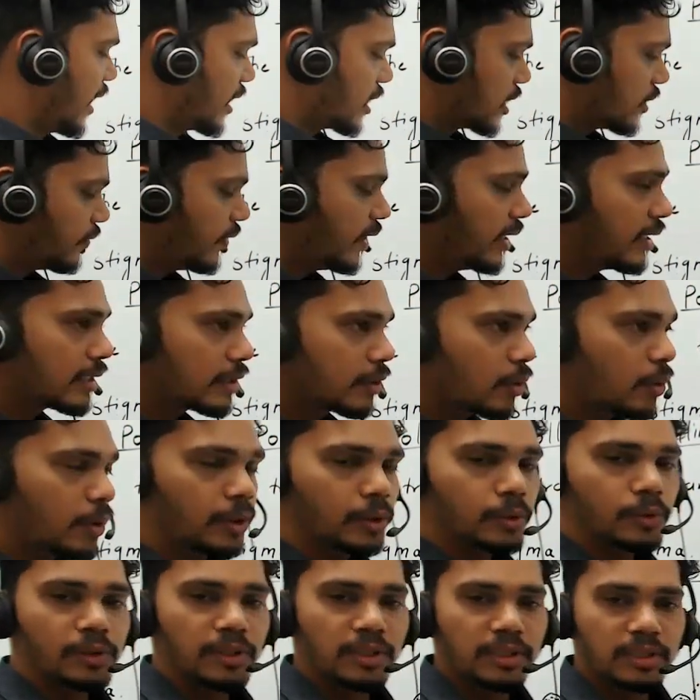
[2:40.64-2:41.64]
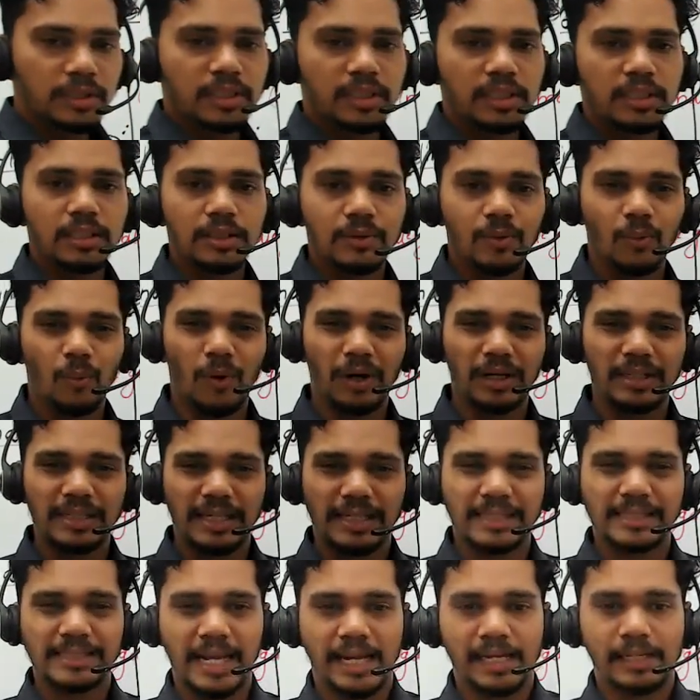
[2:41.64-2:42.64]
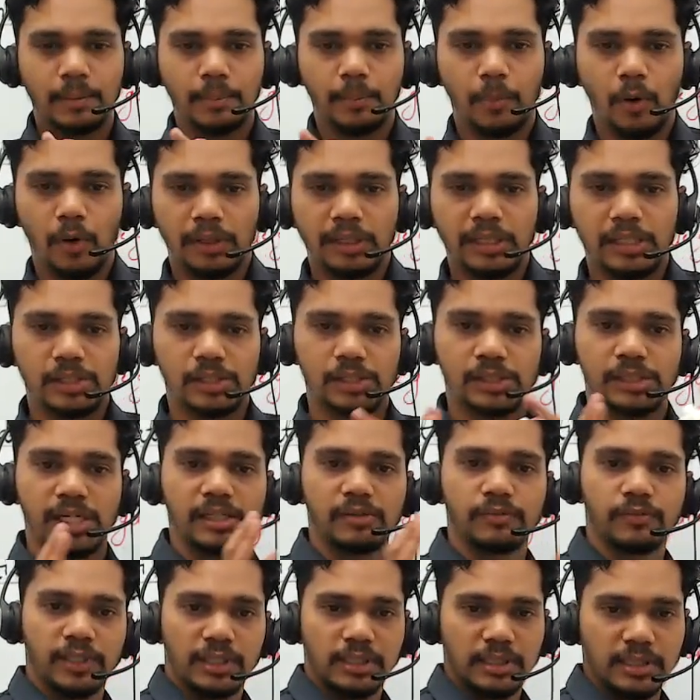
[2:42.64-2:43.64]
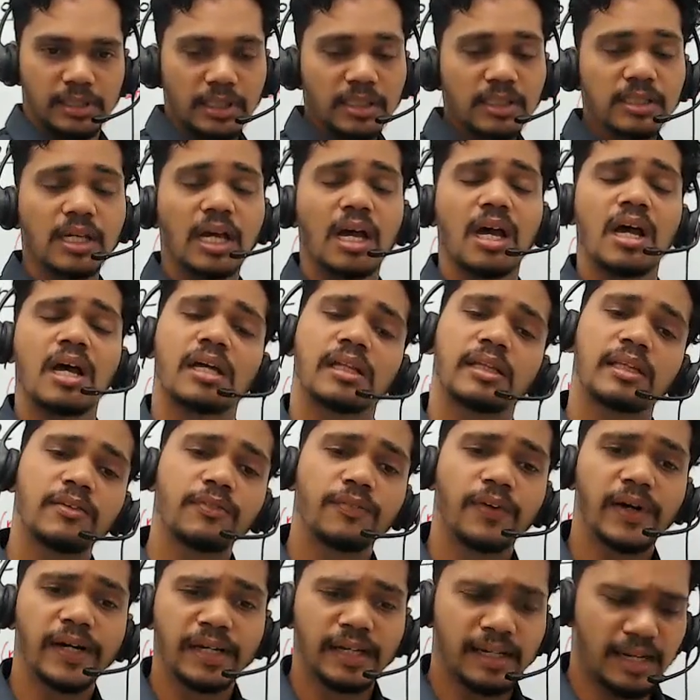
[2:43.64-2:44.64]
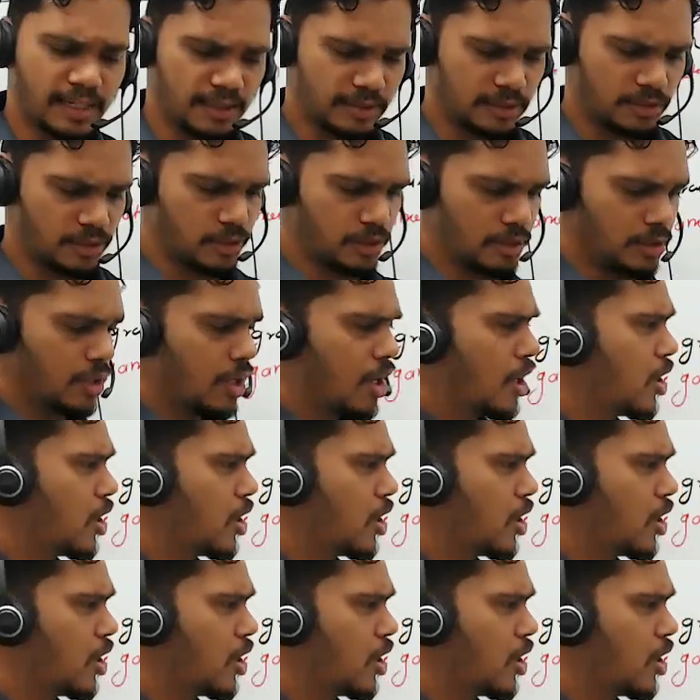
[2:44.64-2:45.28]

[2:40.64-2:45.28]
as we are going to discuss what is exactly pollination and versus the fertilization.